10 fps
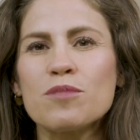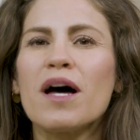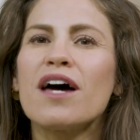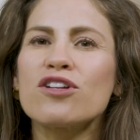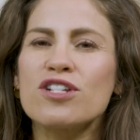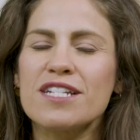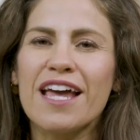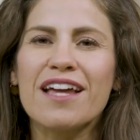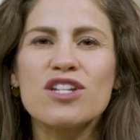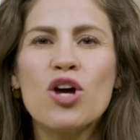but
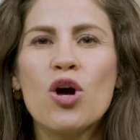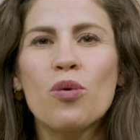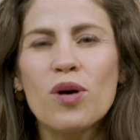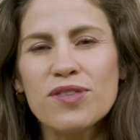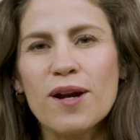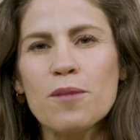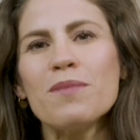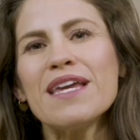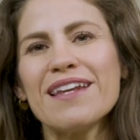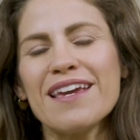understand what they're
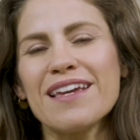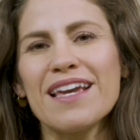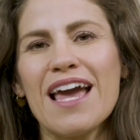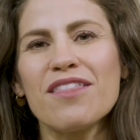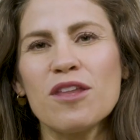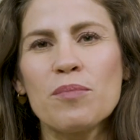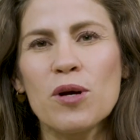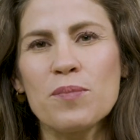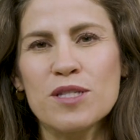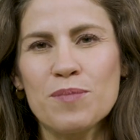meaning and the
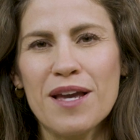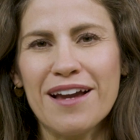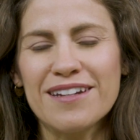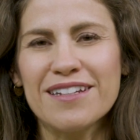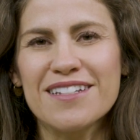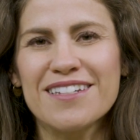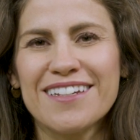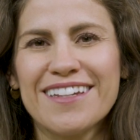purpose behind it.